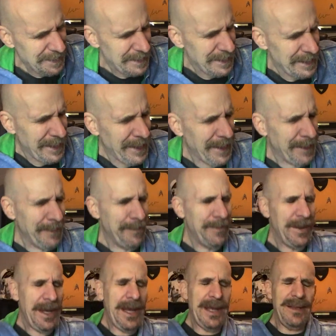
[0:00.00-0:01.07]
um,
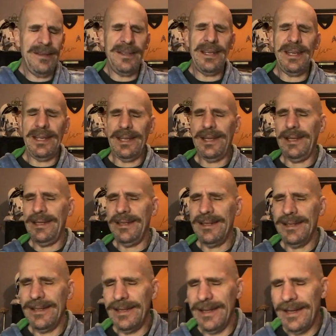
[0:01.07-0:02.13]

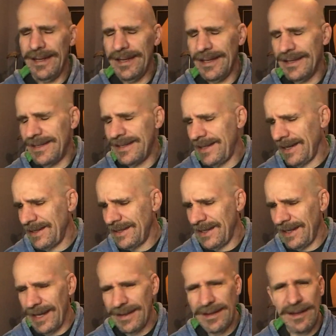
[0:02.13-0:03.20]
eighteen
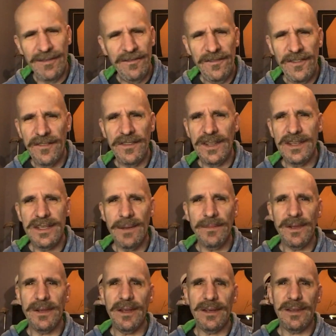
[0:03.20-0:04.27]
sixty, eighteen fifty,
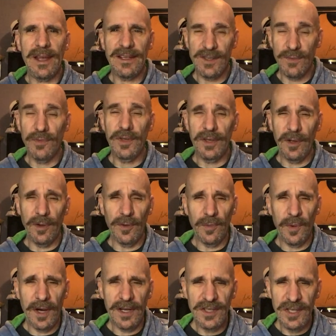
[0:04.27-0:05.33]
something like that. It's a really old
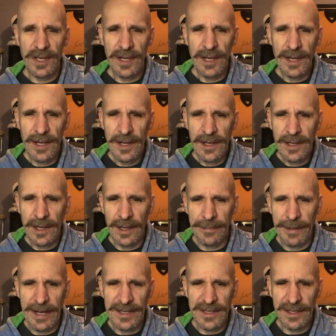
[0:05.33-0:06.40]
watch. And
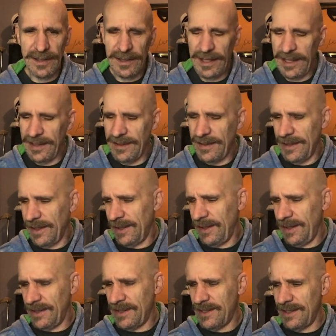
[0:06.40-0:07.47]
amazingly, it uh,
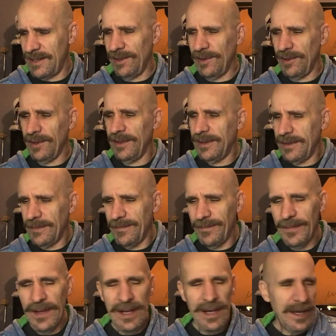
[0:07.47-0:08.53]
it's still,
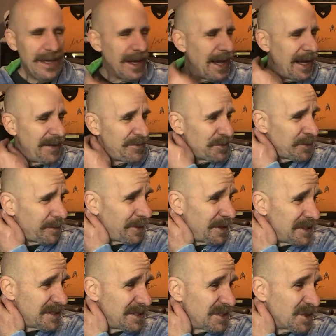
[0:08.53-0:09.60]
I have to
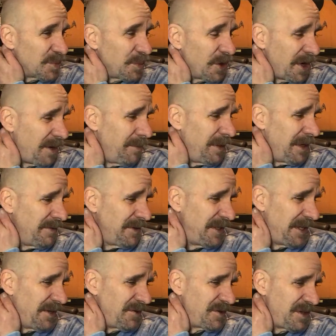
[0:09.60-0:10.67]
replace the spring, but
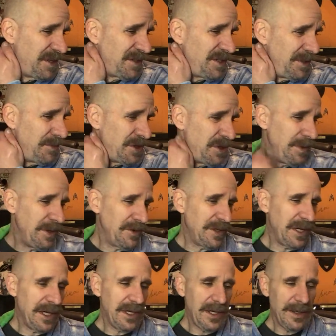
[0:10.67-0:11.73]
everything else in it seems to be
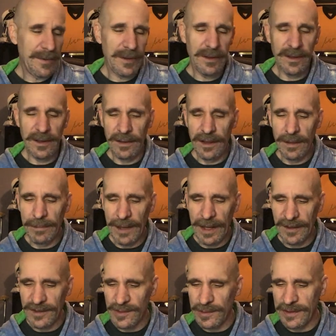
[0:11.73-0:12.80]
okay. The uh,
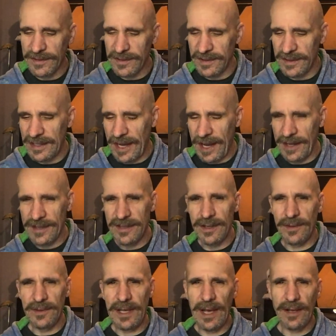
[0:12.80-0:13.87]
balance wheel is intact.
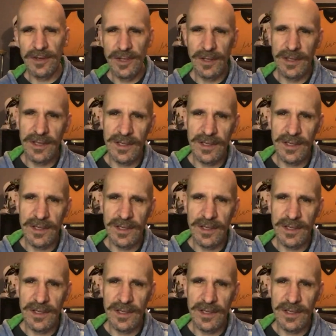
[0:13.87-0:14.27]
So yeah, I'll show you